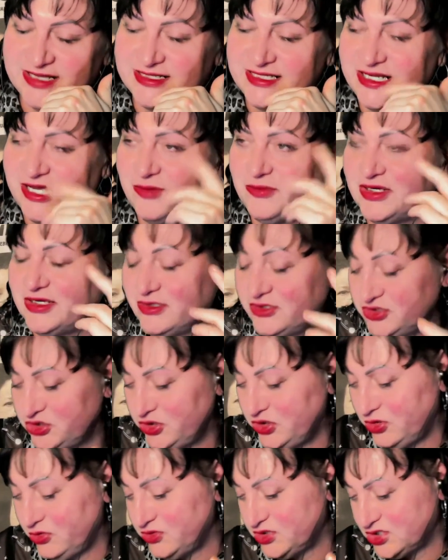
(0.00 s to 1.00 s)
now, because
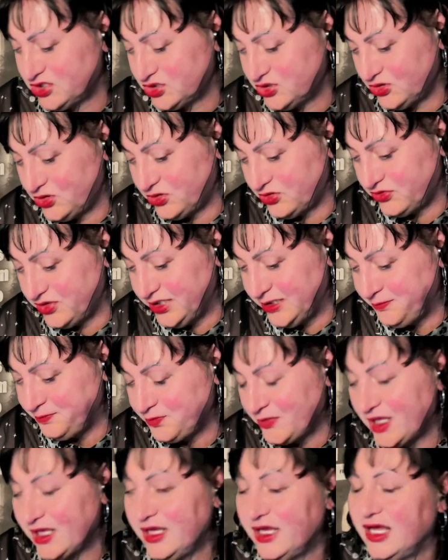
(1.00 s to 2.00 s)
the story
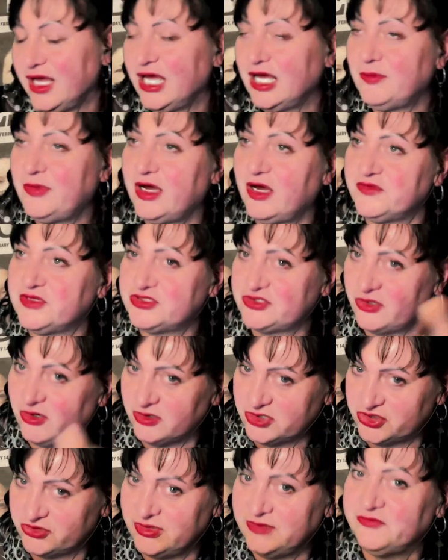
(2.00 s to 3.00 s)
about the
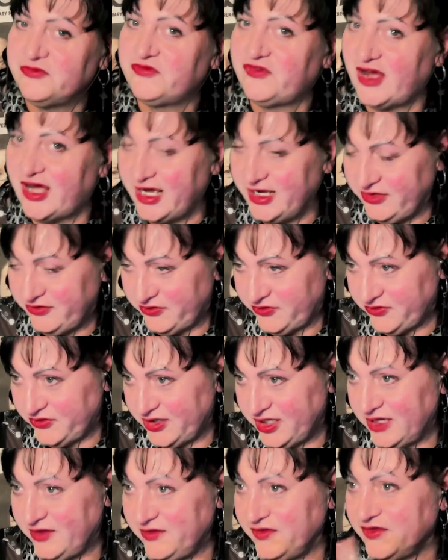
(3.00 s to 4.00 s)
doctor in Fife
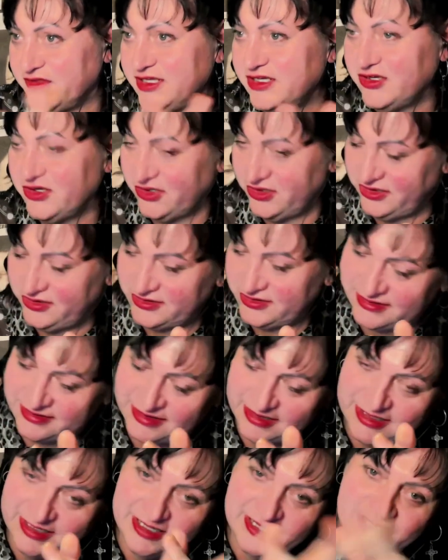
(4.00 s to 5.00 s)
and the nurse.
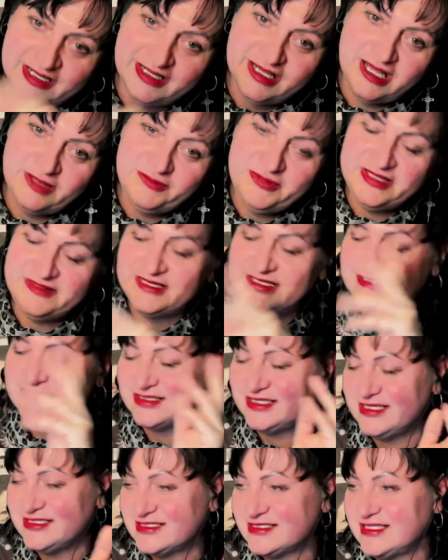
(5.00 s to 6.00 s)

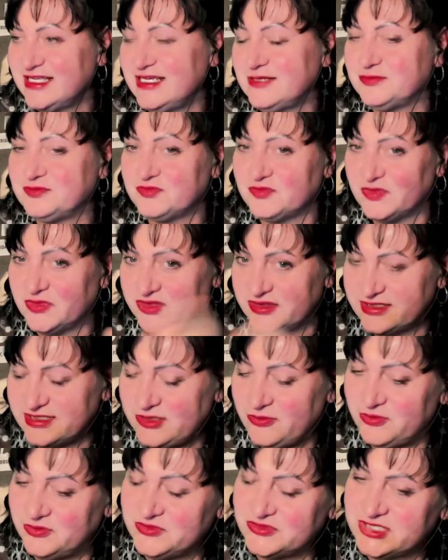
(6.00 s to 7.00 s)
Dr. Upton.
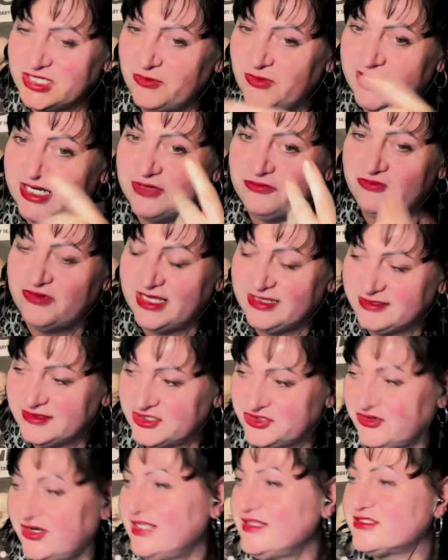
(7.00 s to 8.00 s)
See, when I read the
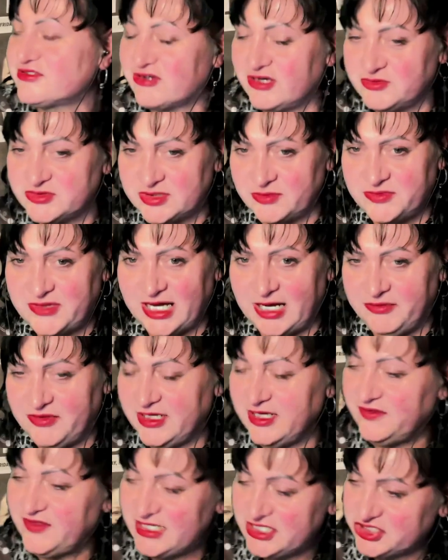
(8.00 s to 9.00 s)
transcripts of that, I
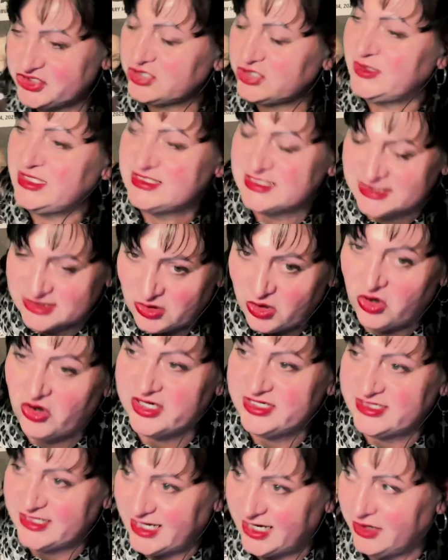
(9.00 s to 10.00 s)
think this should have been
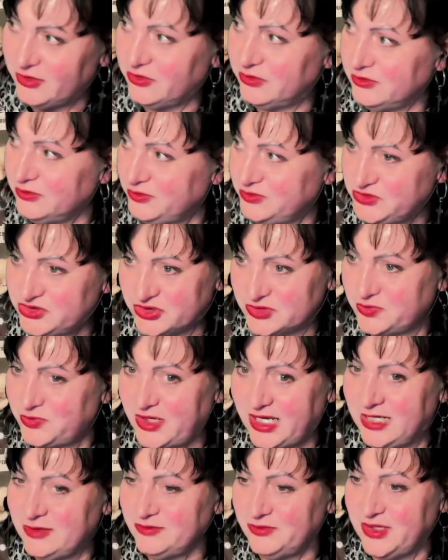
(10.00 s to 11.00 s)
sorted out just
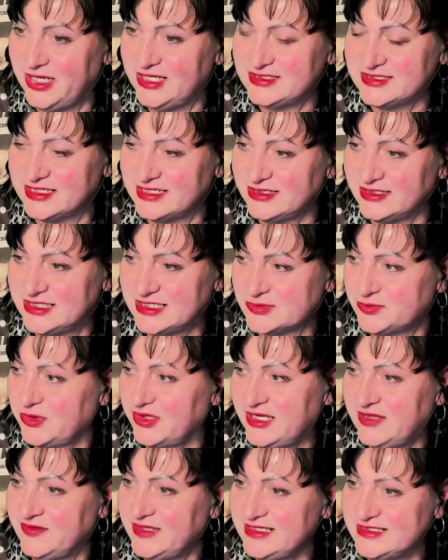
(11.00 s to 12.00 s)
by basically
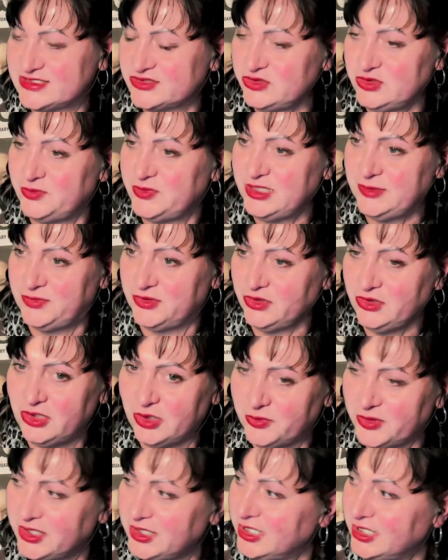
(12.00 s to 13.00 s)
splitting these two people
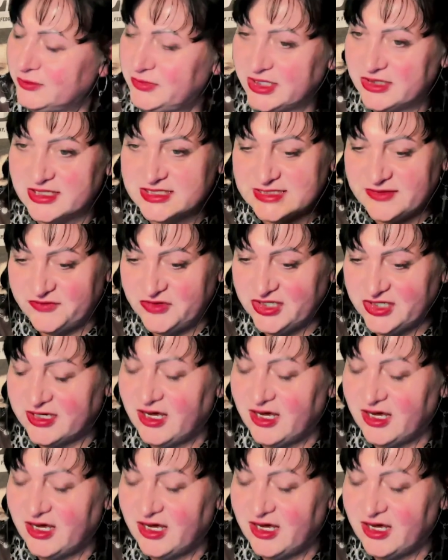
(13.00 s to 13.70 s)
up. Because if you